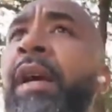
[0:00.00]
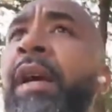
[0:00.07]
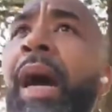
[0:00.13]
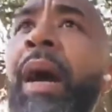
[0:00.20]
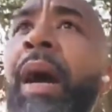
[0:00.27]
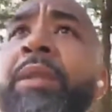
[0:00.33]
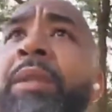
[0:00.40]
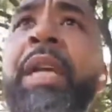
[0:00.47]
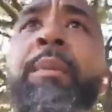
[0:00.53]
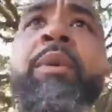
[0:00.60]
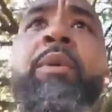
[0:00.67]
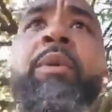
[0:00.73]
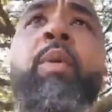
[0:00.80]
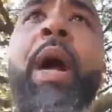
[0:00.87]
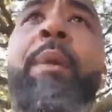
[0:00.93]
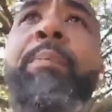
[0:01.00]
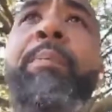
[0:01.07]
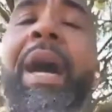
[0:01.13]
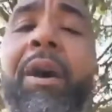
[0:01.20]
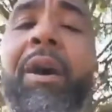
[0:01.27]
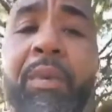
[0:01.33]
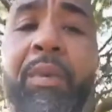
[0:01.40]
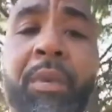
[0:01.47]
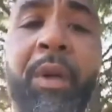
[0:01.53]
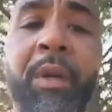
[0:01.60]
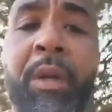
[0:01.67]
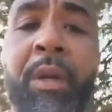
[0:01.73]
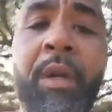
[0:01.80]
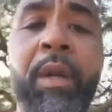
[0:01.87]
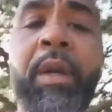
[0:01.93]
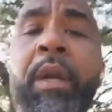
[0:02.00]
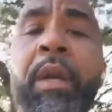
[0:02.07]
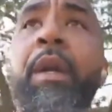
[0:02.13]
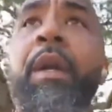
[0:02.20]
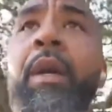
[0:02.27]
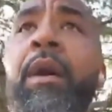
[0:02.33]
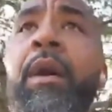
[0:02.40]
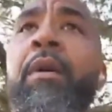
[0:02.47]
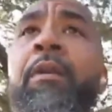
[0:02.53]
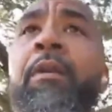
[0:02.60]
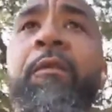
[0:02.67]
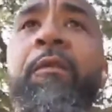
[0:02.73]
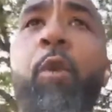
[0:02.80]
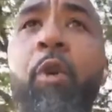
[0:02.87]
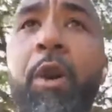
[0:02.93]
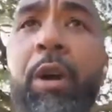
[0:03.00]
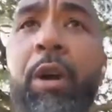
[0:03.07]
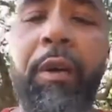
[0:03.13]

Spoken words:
I was able to wipe out 4